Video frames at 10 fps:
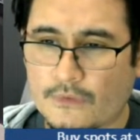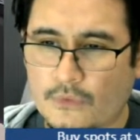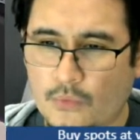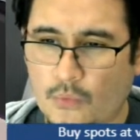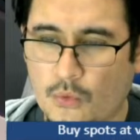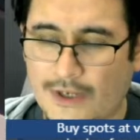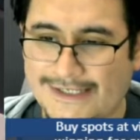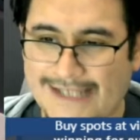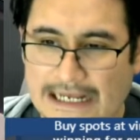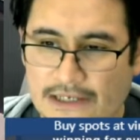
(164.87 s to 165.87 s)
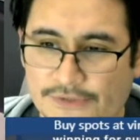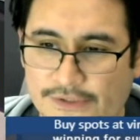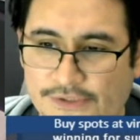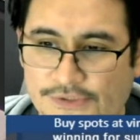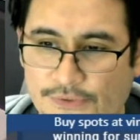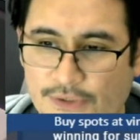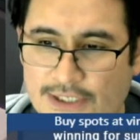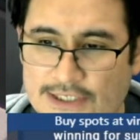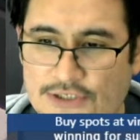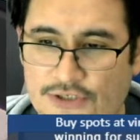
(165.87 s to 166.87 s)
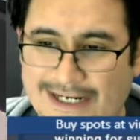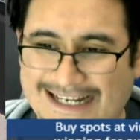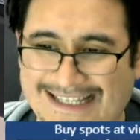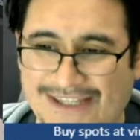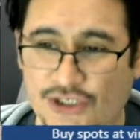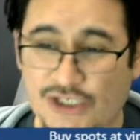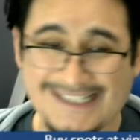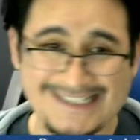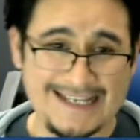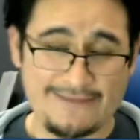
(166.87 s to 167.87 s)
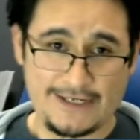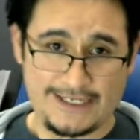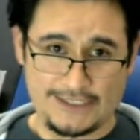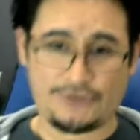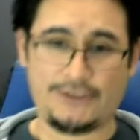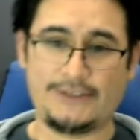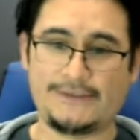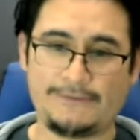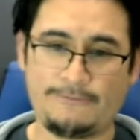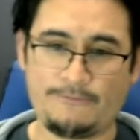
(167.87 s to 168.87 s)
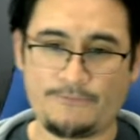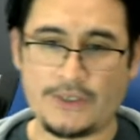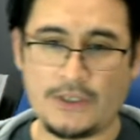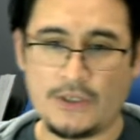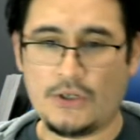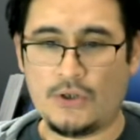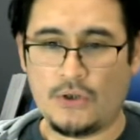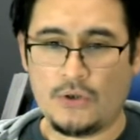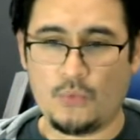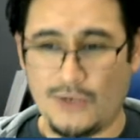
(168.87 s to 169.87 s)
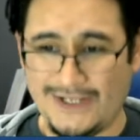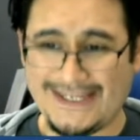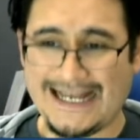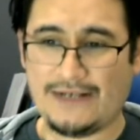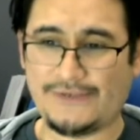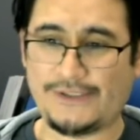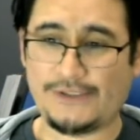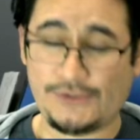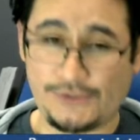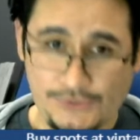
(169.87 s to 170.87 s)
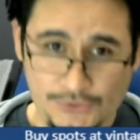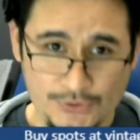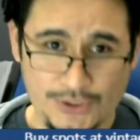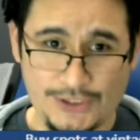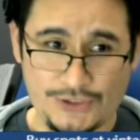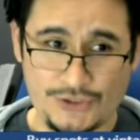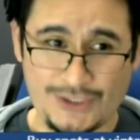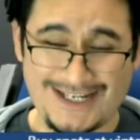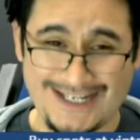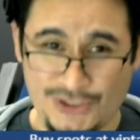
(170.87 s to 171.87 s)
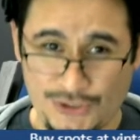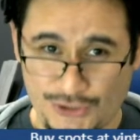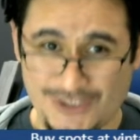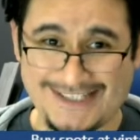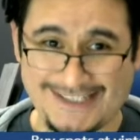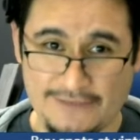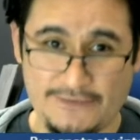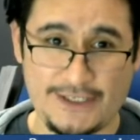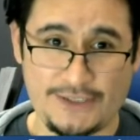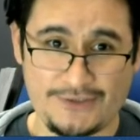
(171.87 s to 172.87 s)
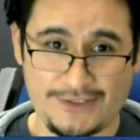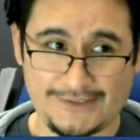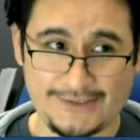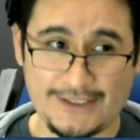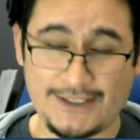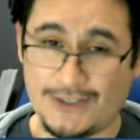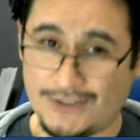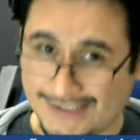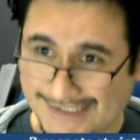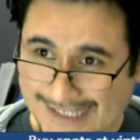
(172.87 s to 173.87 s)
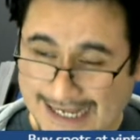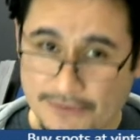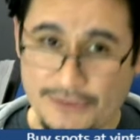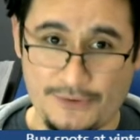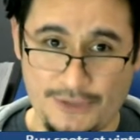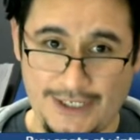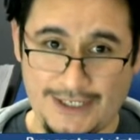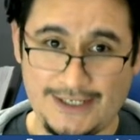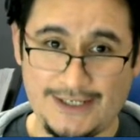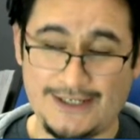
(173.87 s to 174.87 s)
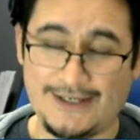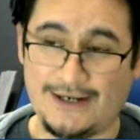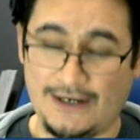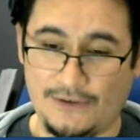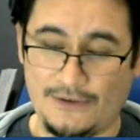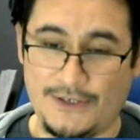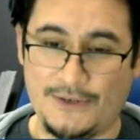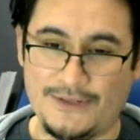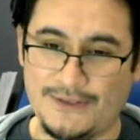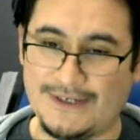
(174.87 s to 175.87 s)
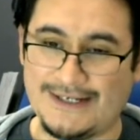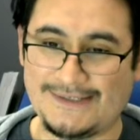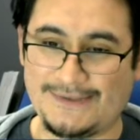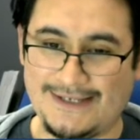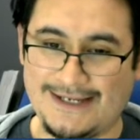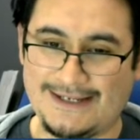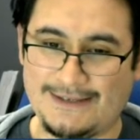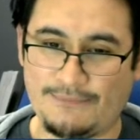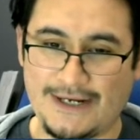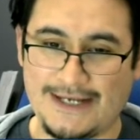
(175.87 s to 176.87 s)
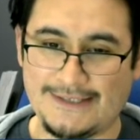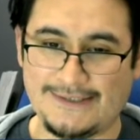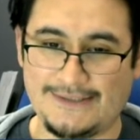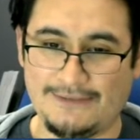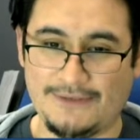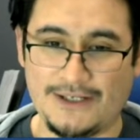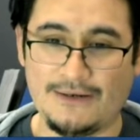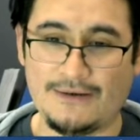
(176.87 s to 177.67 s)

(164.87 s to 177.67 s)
1,237 entries. 1,237 entries. The top three are only ones who get prizes. Here we go.